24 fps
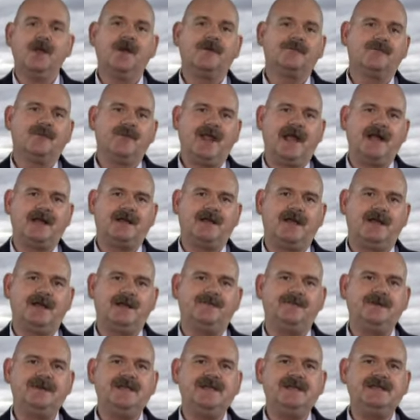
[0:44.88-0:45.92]
For that kind
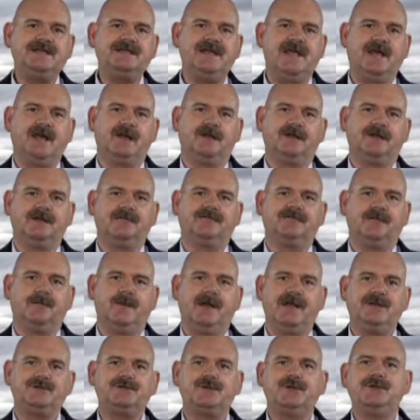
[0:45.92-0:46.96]
of detailed
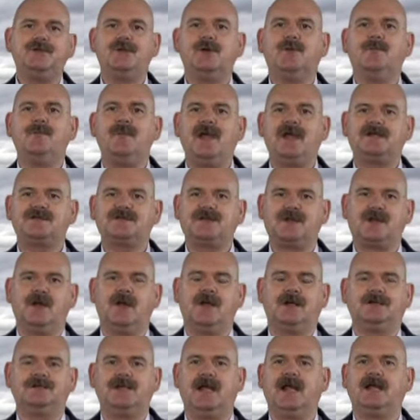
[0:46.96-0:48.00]
information, you're best to
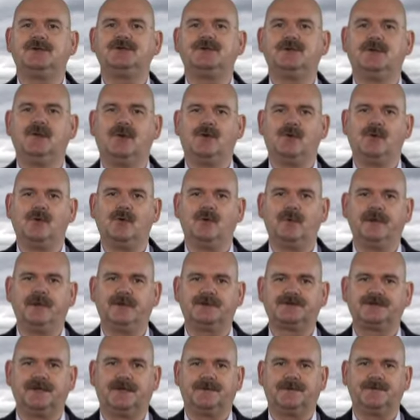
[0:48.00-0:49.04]
contact your local
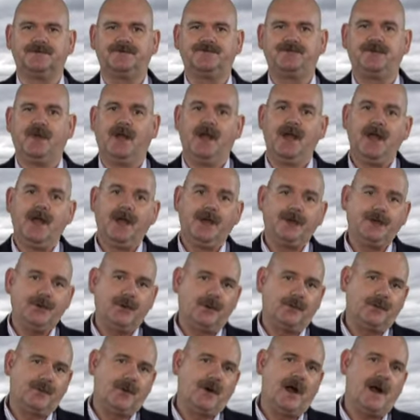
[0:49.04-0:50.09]
realtor.
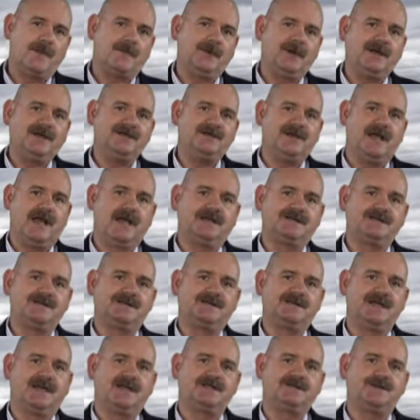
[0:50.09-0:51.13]
Your property tax
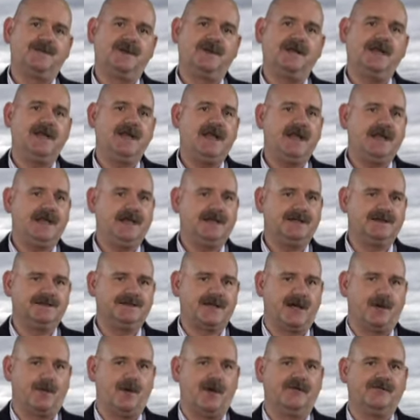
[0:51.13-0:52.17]
assessment
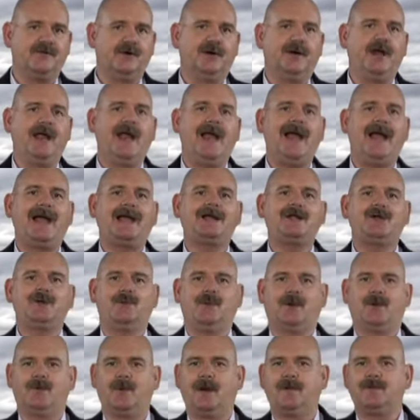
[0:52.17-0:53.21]
is, however, an
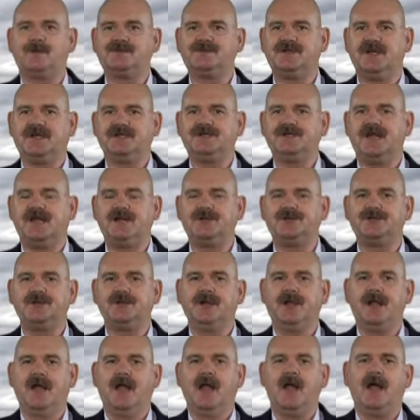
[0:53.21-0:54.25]
accurate
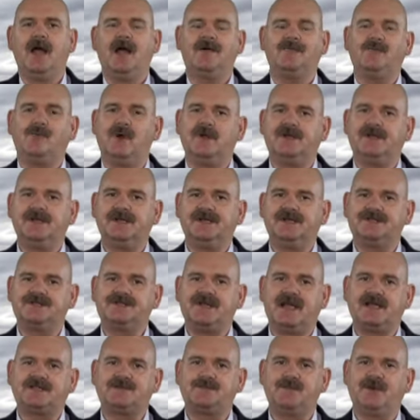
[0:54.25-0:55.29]
representation of what the
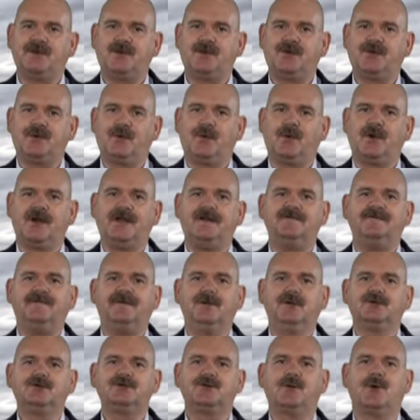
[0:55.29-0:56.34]
assessment authority
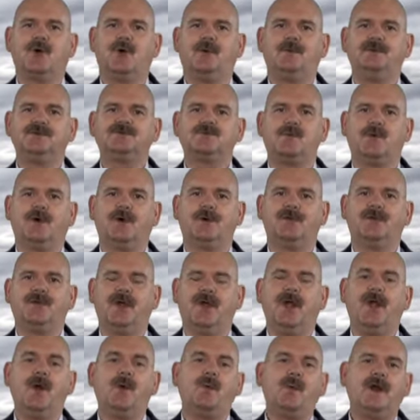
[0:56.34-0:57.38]
feels your home is worth
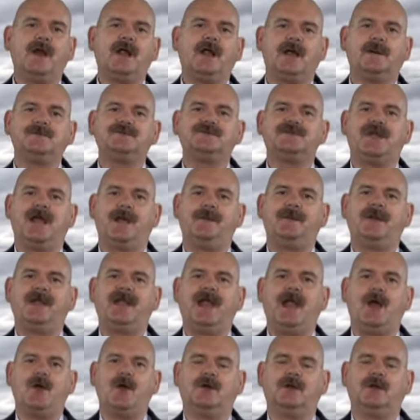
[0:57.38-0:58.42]
when it comes time to
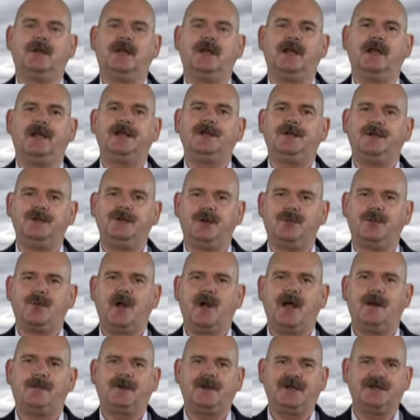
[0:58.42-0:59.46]
calculating your
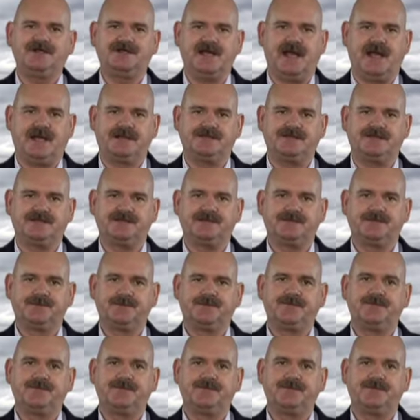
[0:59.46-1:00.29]
property taxes.